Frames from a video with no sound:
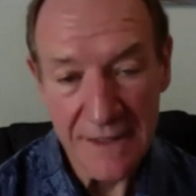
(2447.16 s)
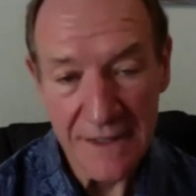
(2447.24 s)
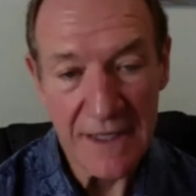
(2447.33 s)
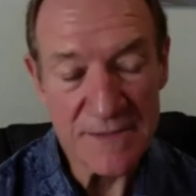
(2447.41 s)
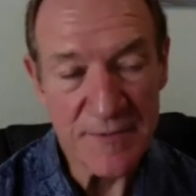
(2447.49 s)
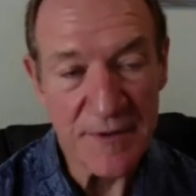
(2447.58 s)

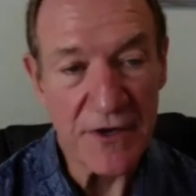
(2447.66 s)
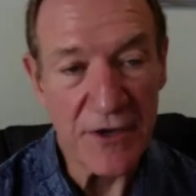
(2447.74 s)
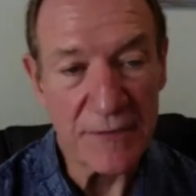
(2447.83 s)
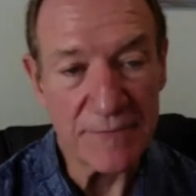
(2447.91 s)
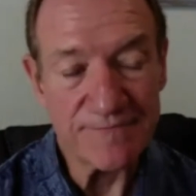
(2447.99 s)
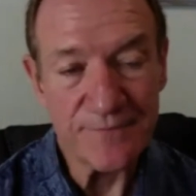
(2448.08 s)
it's been
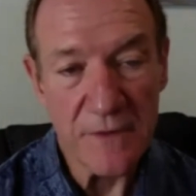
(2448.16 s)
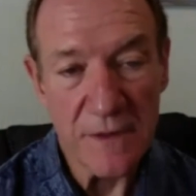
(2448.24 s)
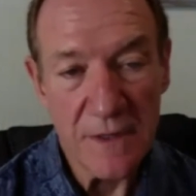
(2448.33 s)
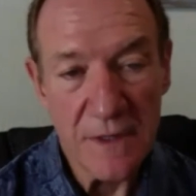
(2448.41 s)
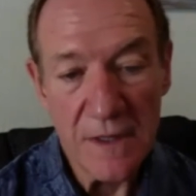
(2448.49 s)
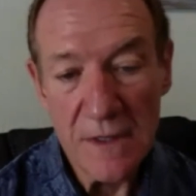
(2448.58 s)
good.
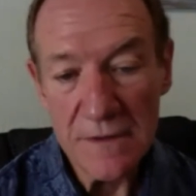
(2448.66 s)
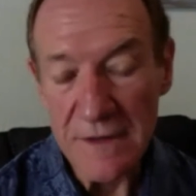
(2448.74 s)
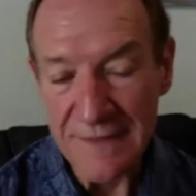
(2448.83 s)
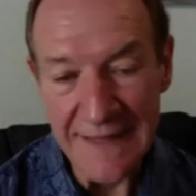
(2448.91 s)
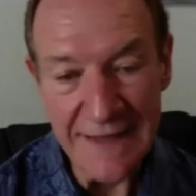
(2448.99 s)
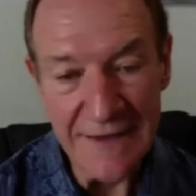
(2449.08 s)
The
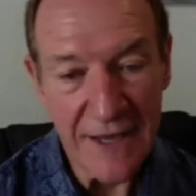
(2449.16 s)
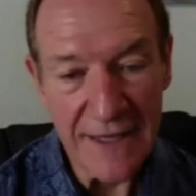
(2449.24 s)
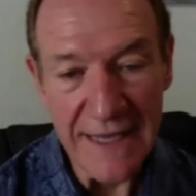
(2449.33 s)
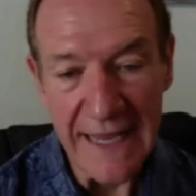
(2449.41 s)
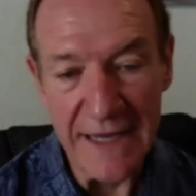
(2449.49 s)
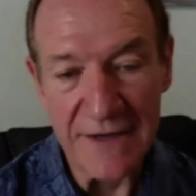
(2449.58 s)
thing,
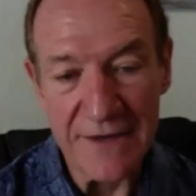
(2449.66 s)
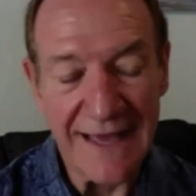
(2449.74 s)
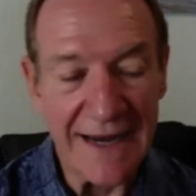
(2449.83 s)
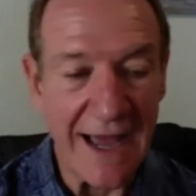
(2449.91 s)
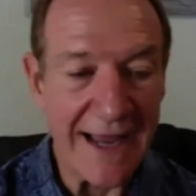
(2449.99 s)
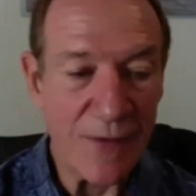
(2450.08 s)
again,
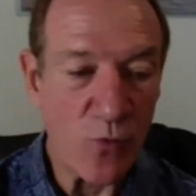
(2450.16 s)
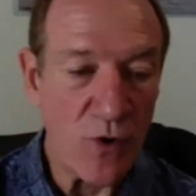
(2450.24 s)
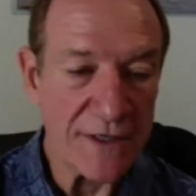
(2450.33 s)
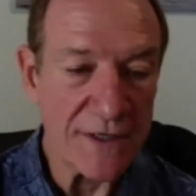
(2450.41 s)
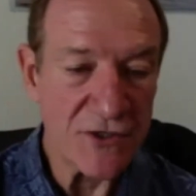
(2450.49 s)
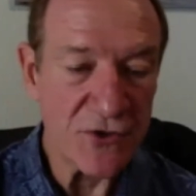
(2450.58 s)
that I
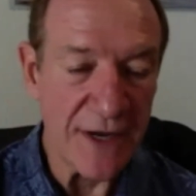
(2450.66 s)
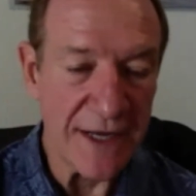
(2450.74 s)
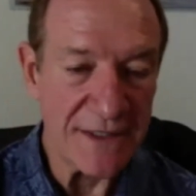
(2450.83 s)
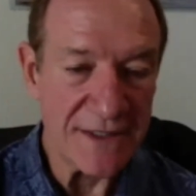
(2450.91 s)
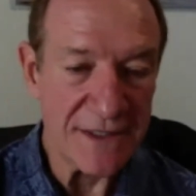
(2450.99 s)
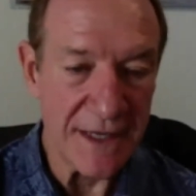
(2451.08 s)
want to
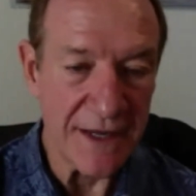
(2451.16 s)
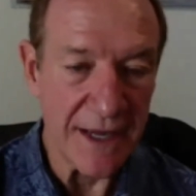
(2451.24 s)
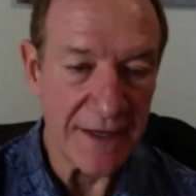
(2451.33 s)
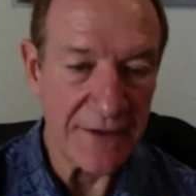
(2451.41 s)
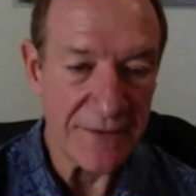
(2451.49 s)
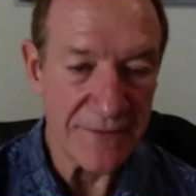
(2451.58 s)
stress
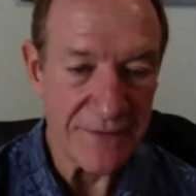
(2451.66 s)
and